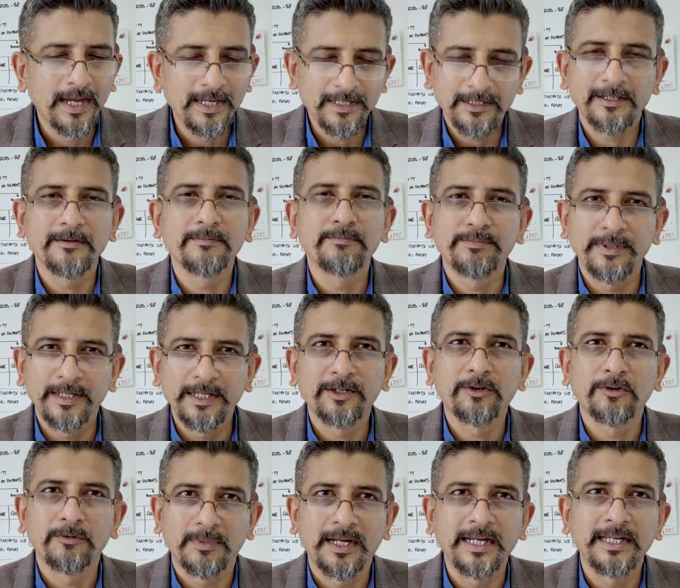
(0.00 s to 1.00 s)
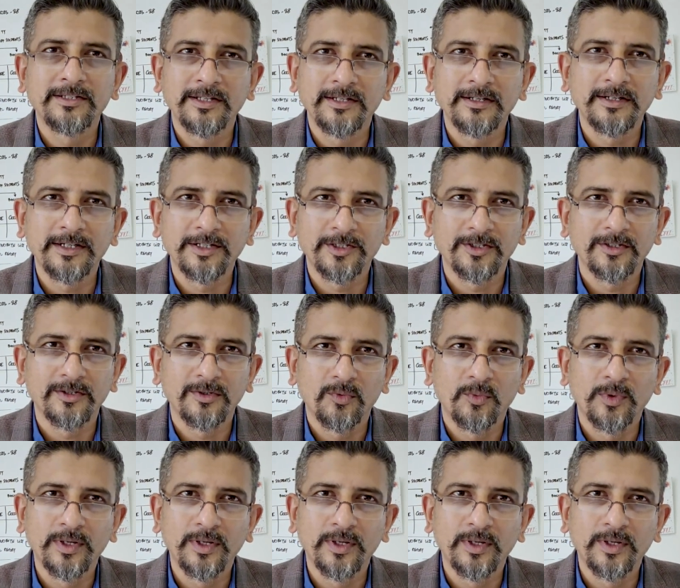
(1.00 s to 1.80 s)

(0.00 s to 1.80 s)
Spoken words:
as compared to my generation,